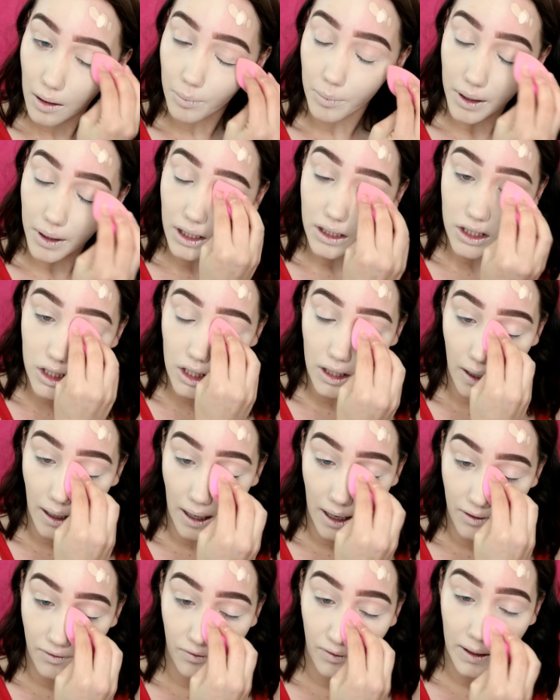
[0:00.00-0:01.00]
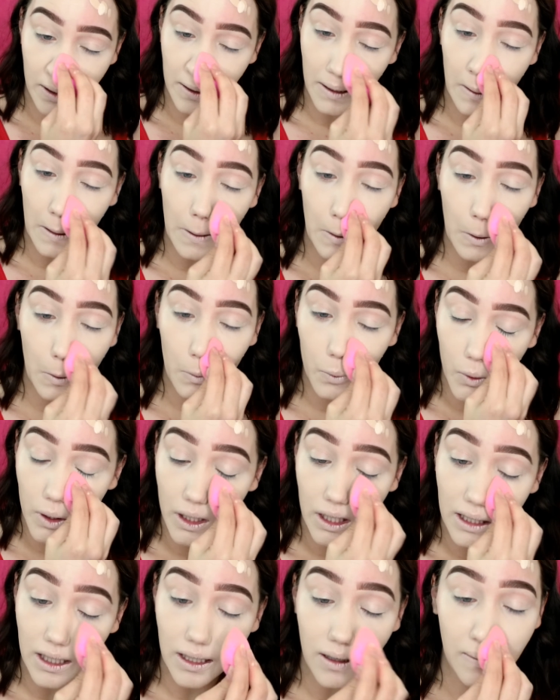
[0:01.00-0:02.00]
but it's, I find it
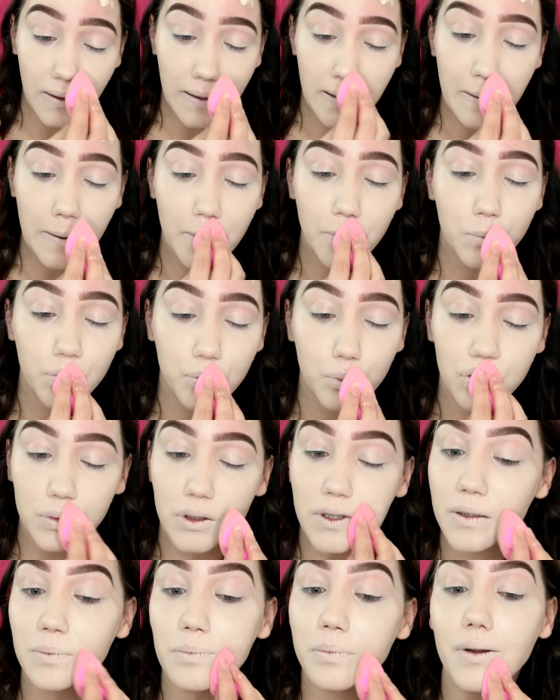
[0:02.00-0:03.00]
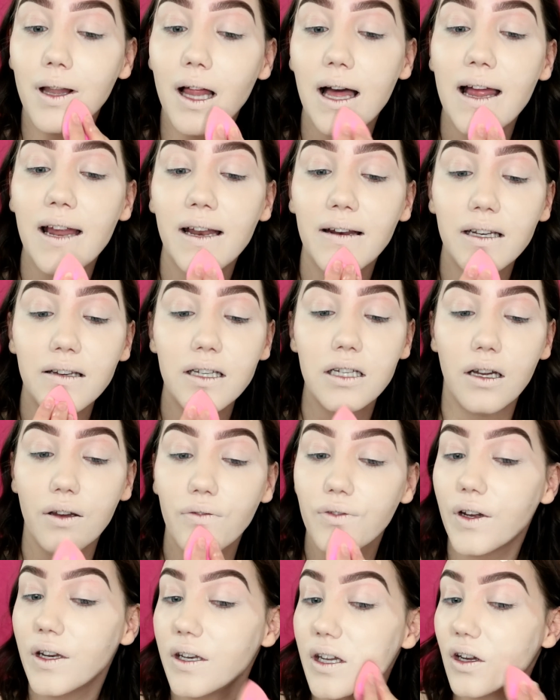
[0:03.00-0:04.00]
really easy to blend. I
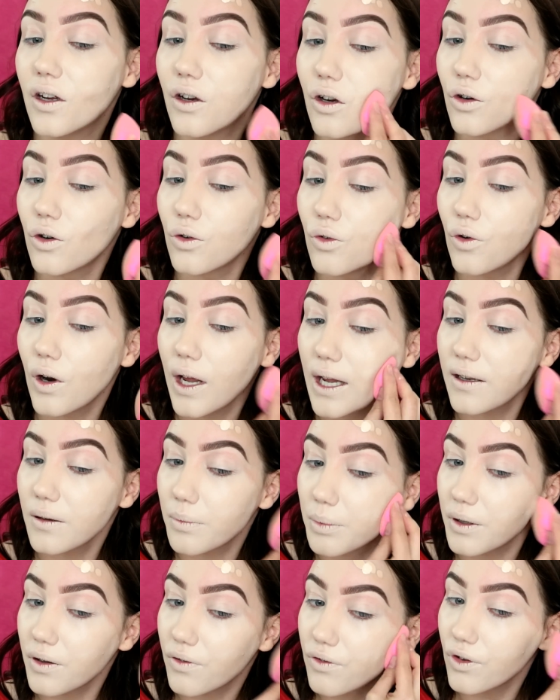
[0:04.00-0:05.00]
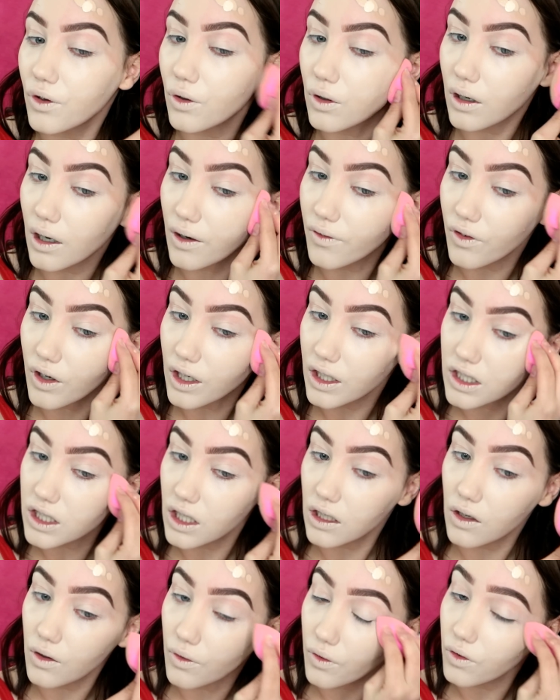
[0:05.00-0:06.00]
find it incredibly full coverage
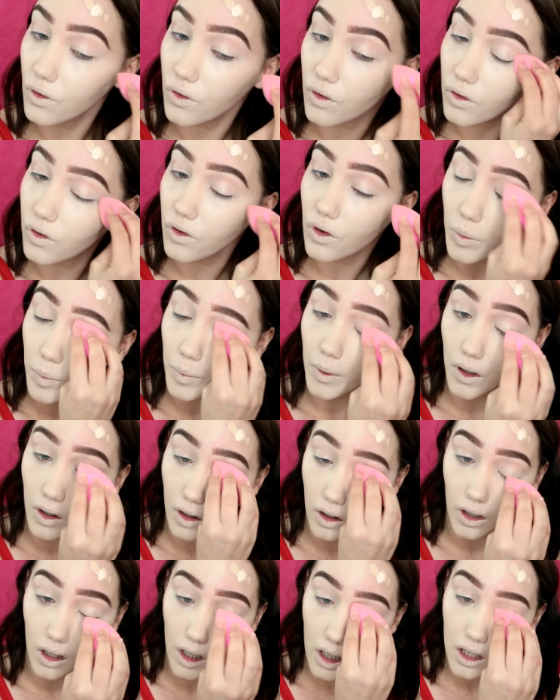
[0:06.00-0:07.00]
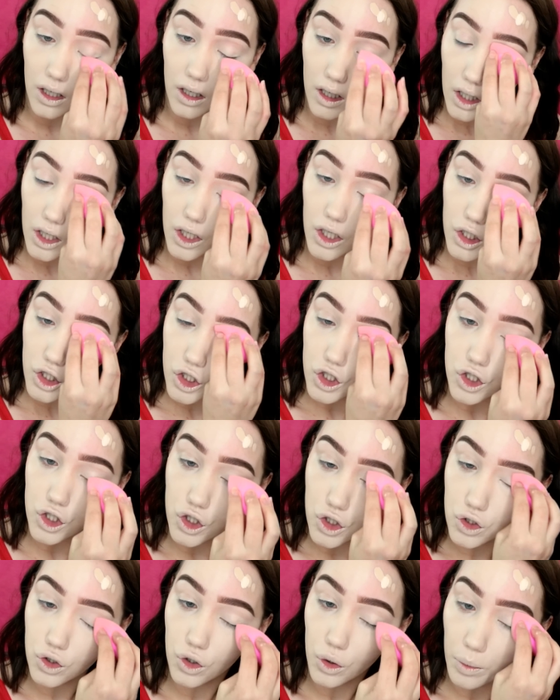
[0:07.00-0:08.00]
and also super,
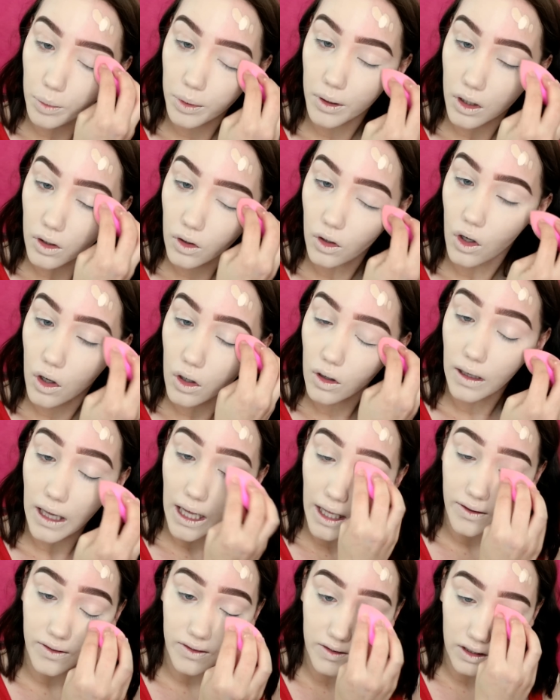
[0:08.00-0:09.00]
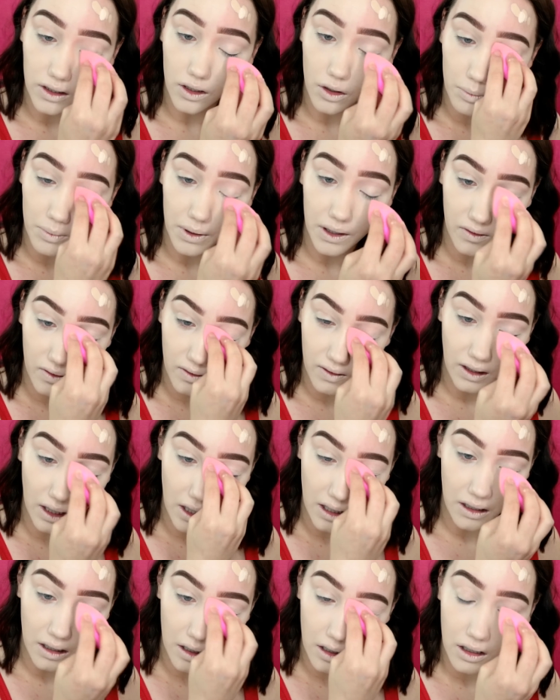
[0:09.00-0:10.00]
super long lasting on my
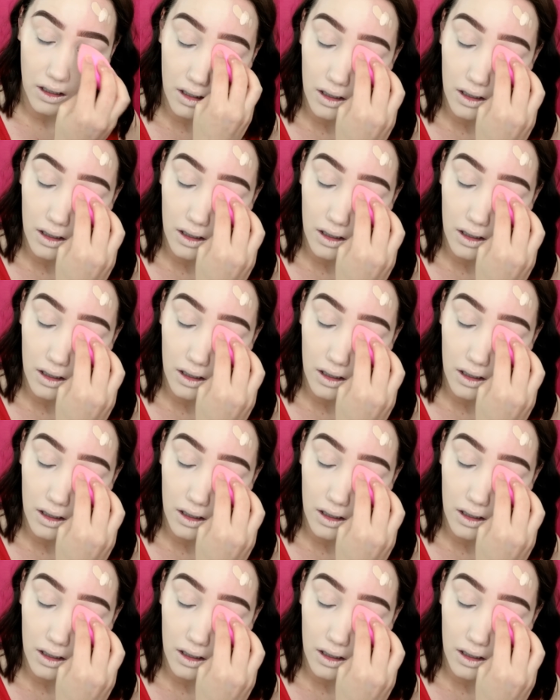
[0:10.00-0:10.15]
skin.